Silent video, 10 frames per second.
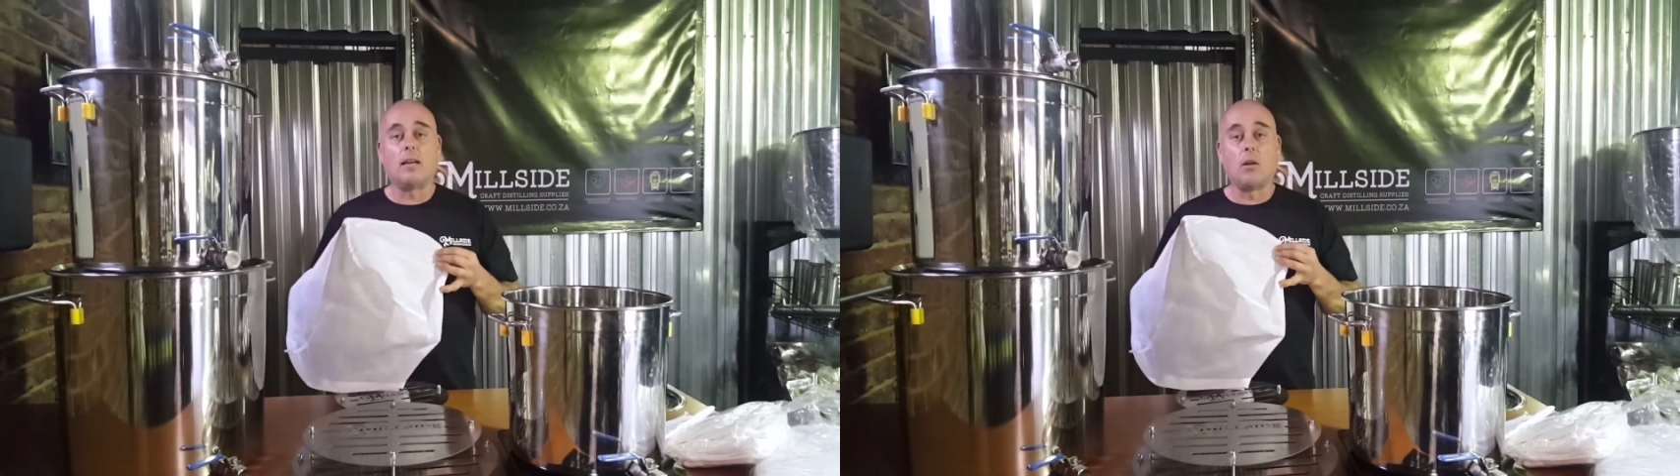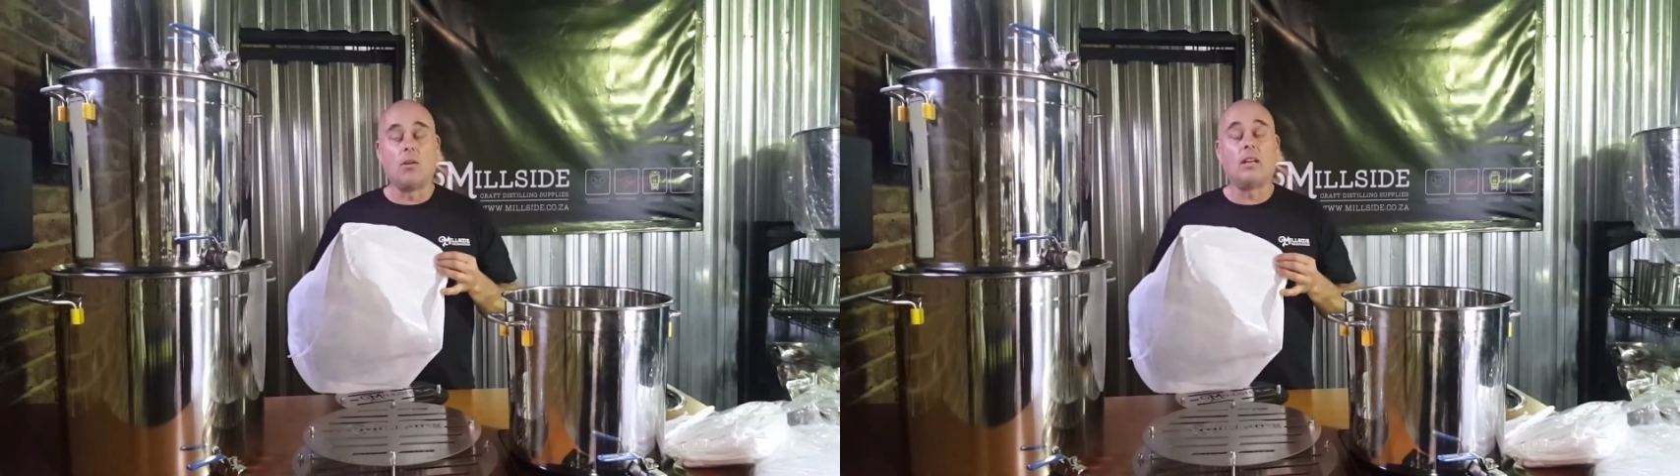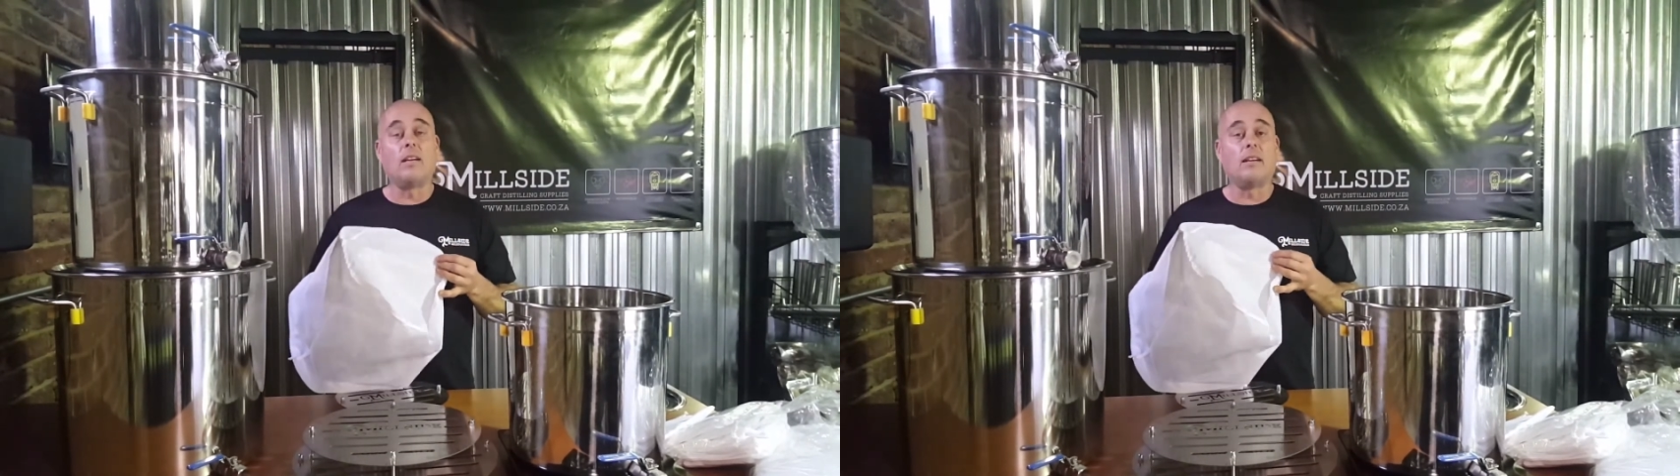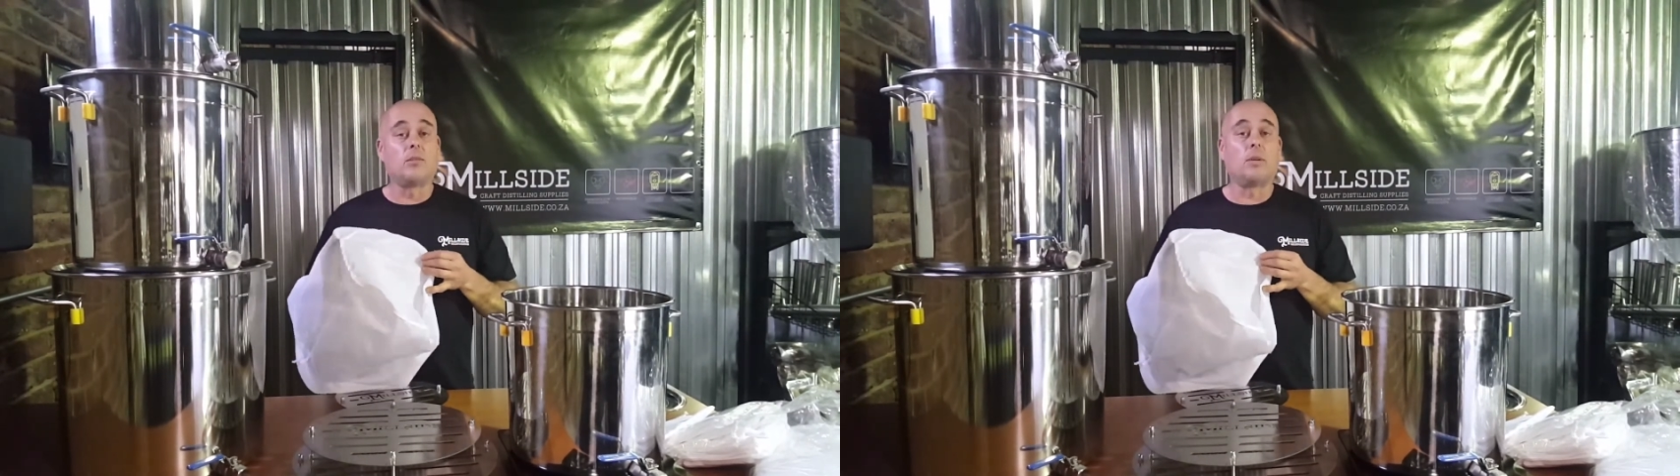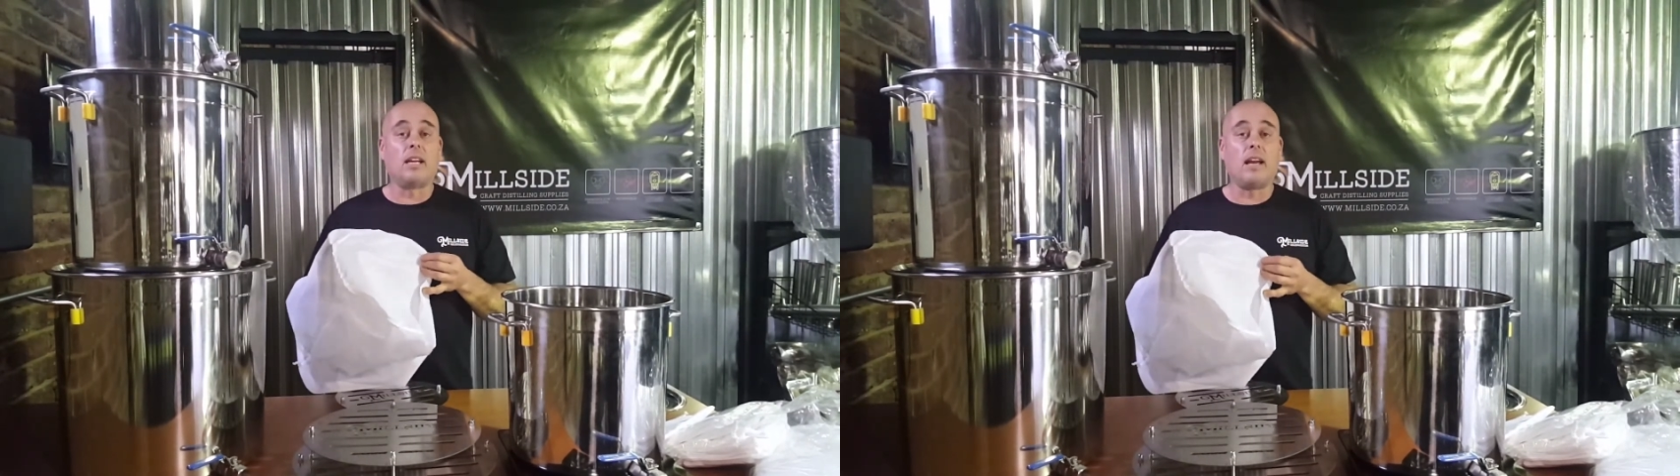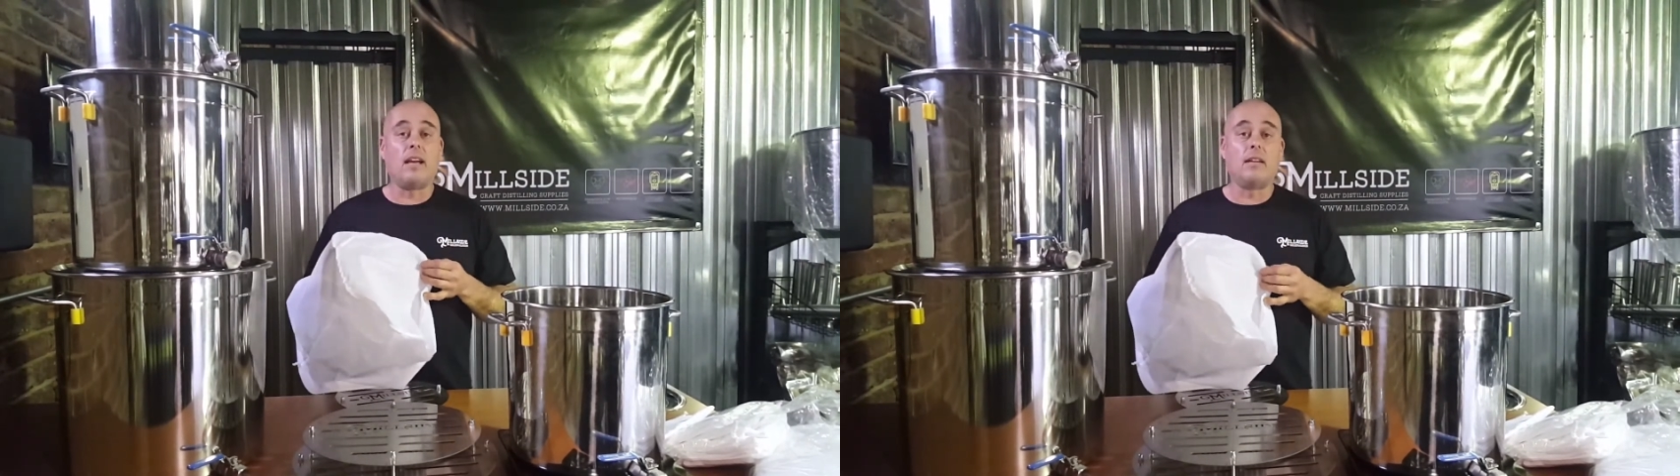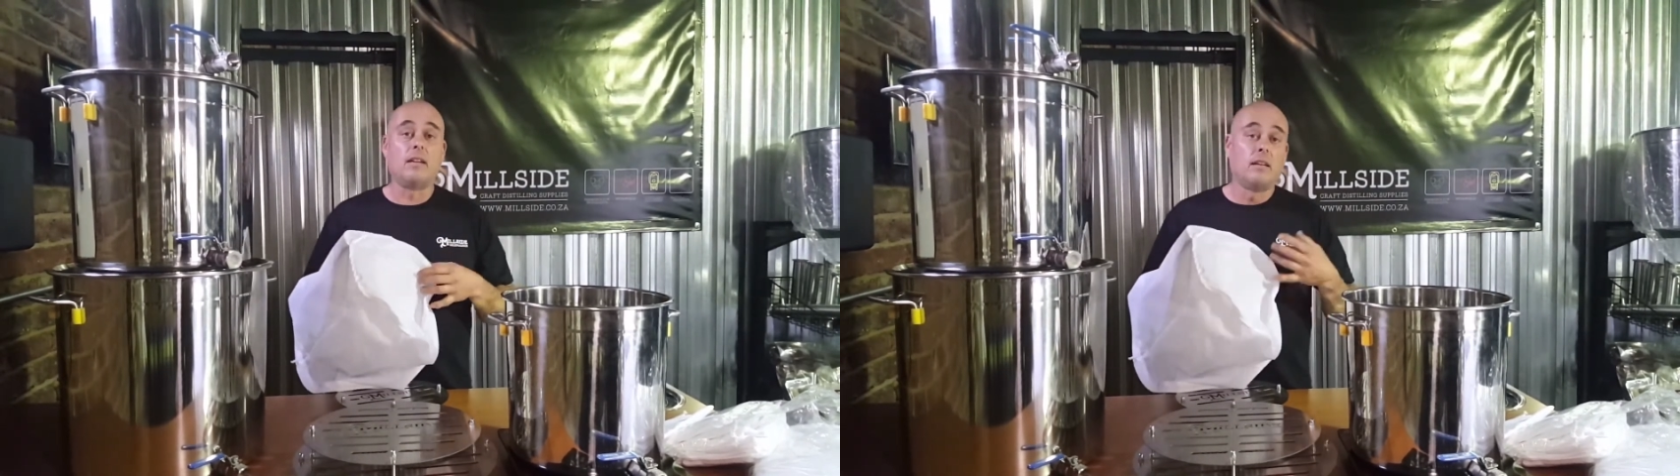locally as we can,